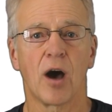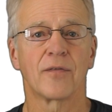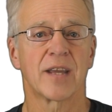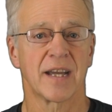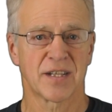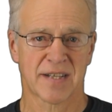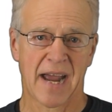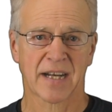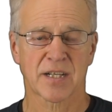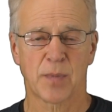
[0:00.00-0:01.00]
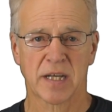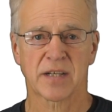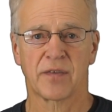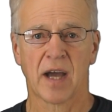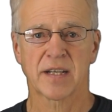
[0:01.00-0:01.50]
of the exact
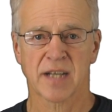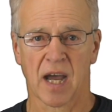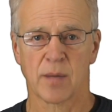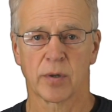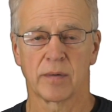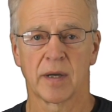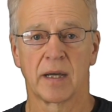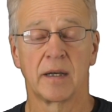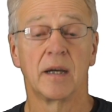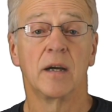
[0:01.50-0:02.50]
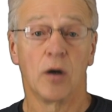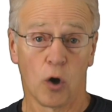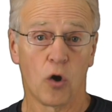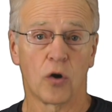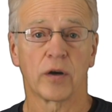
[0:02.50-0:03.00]
specified type,
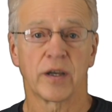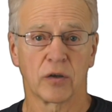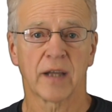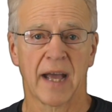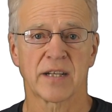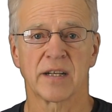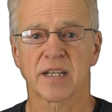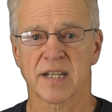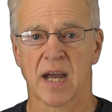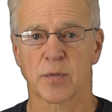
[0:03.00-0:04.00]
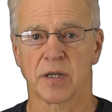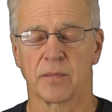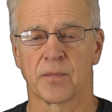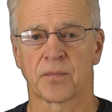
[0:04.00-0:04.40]
or you'll get an exception.